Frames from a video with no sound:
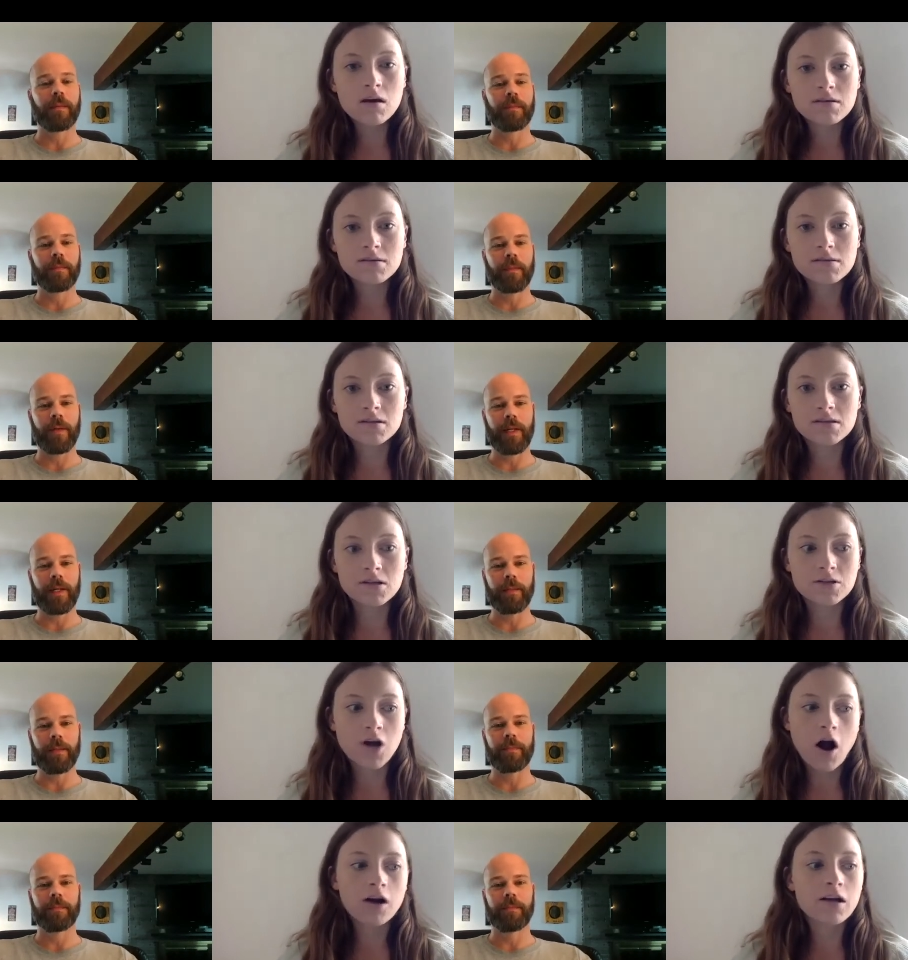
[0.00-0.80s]
Speaker 1: since
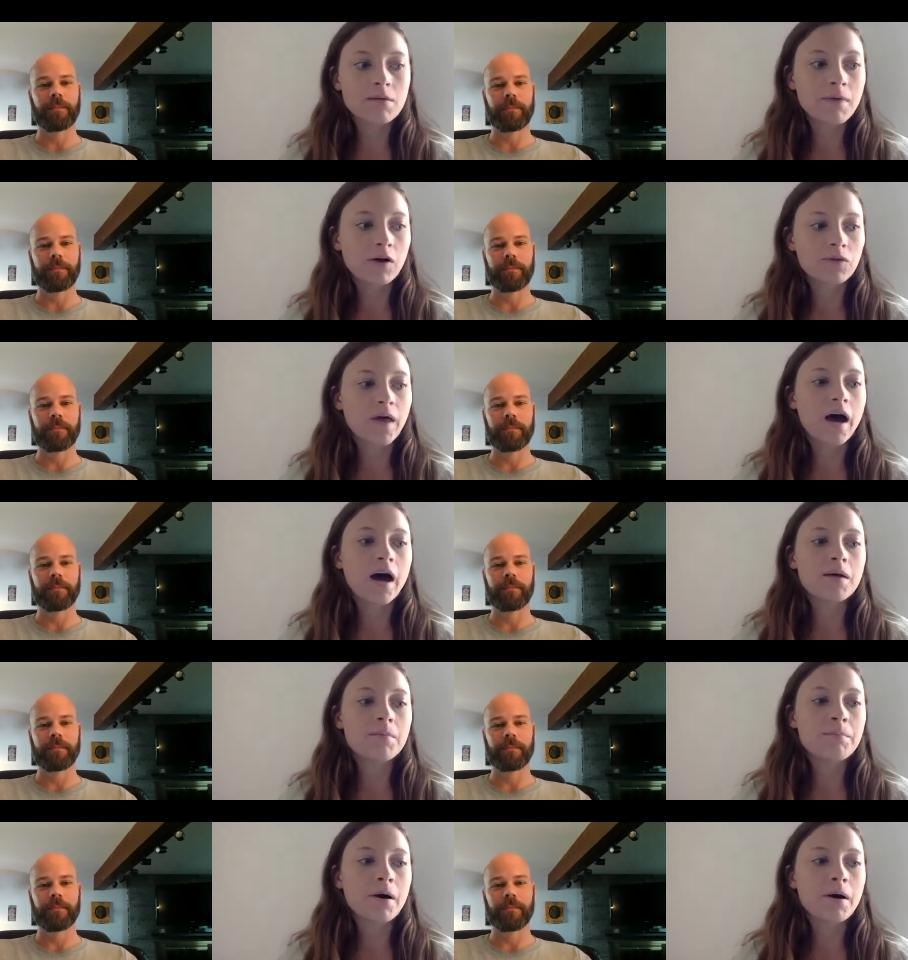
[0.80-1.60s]
we're talking about
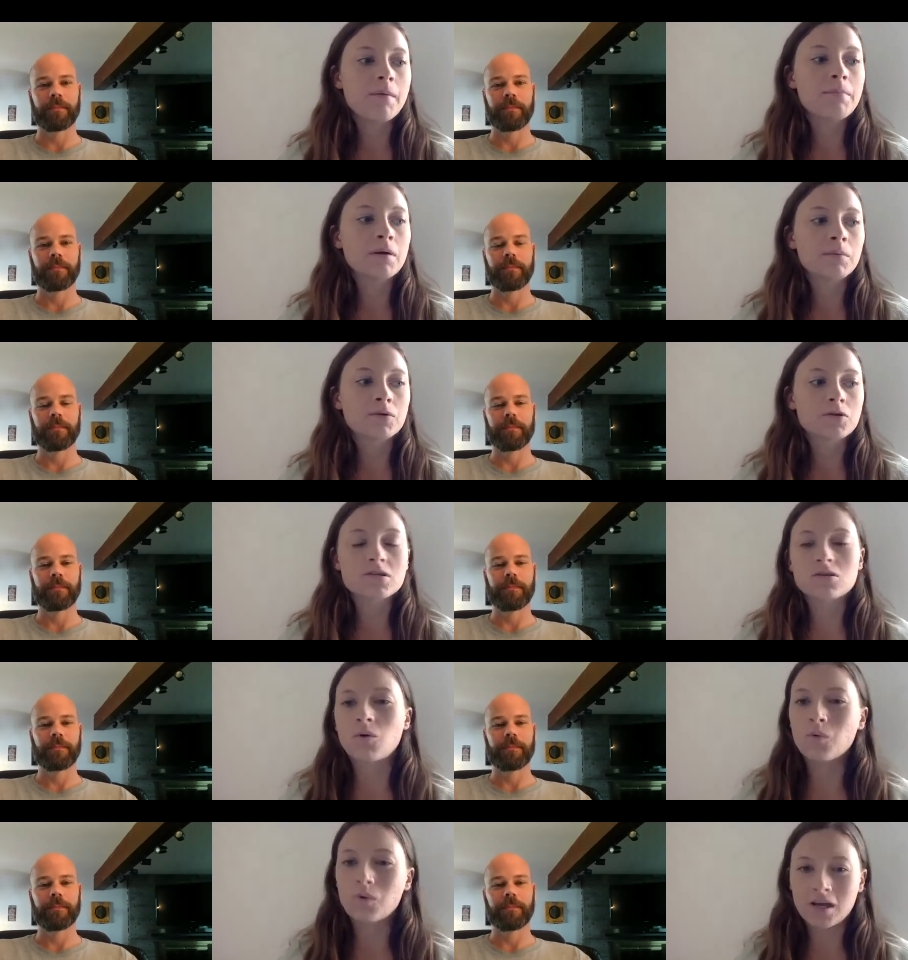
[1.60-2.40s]
that, but people just
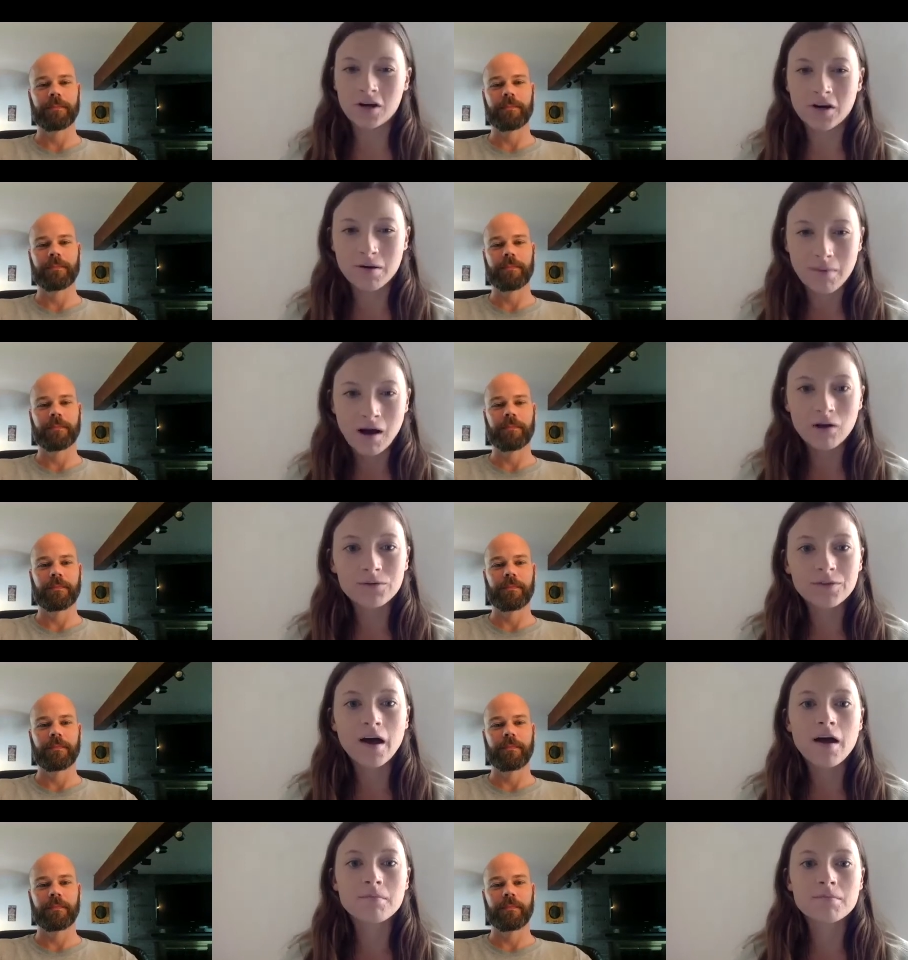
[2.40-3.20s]
don't hear about
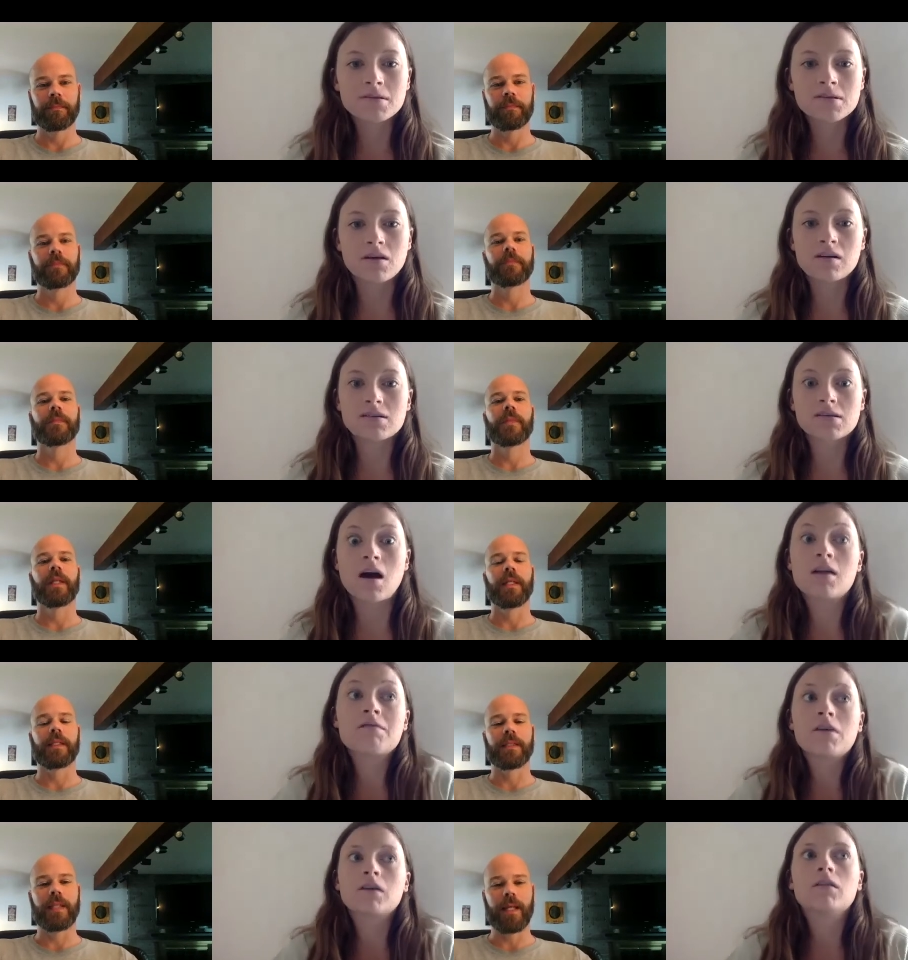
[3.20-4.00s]
them. So that's
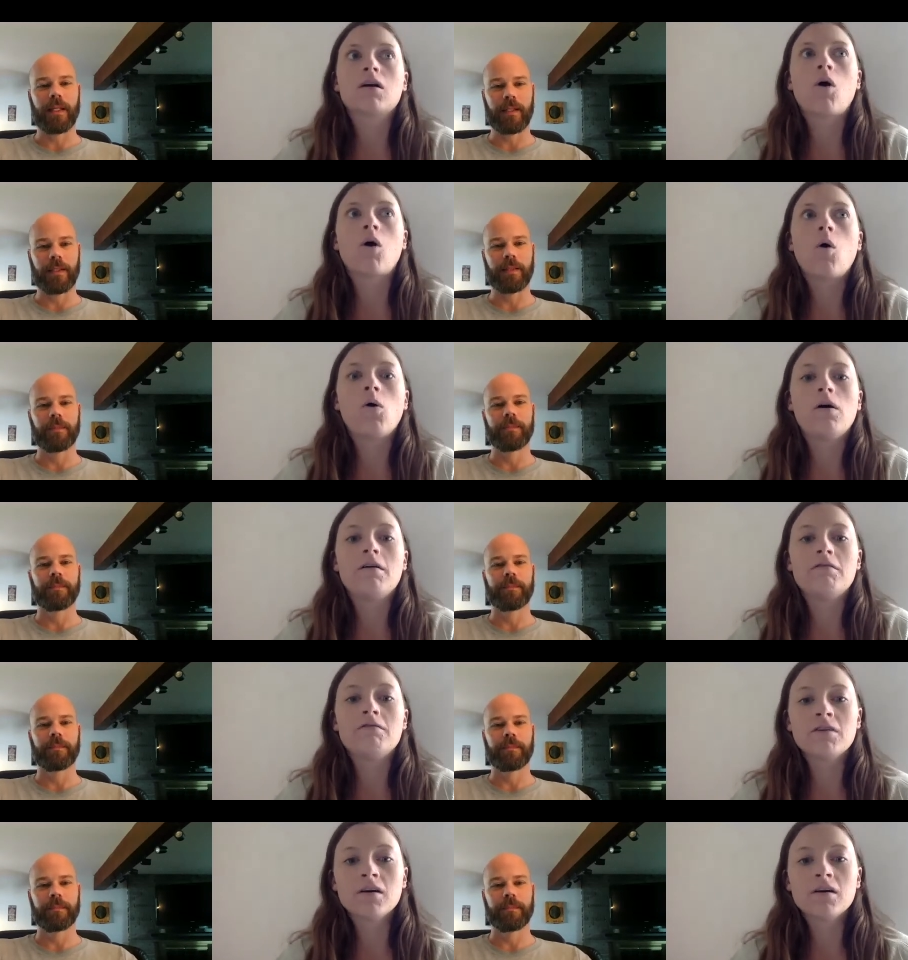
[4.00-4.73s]
kind of yeah. like the goal of